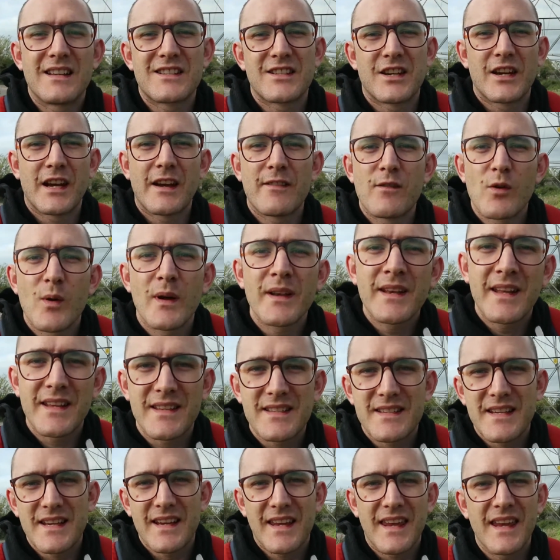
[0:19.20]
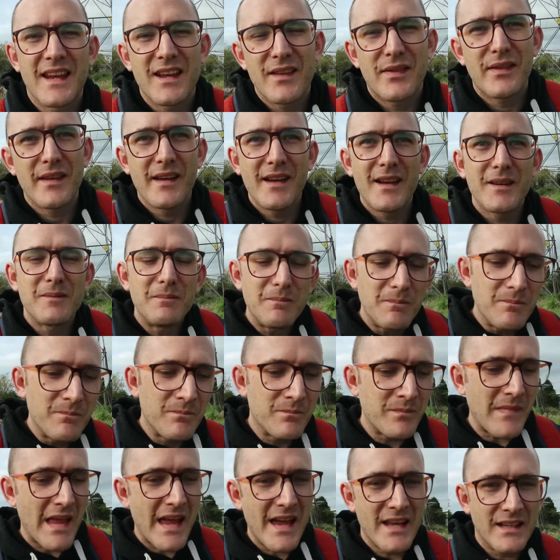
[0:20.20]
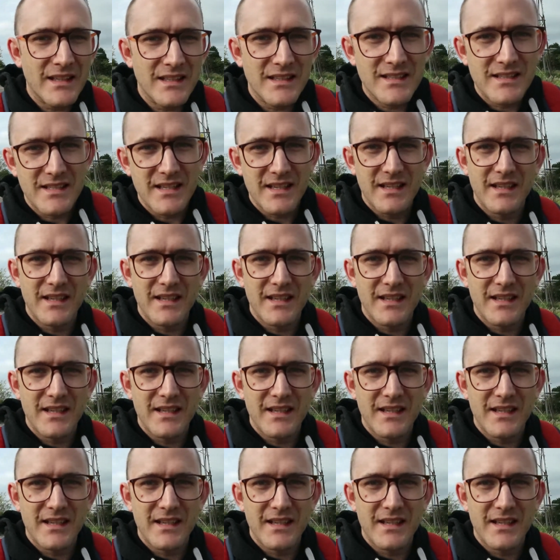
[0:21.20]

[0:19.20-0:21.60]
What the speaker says: How's it going, everyone? It's Kenneth here, and it's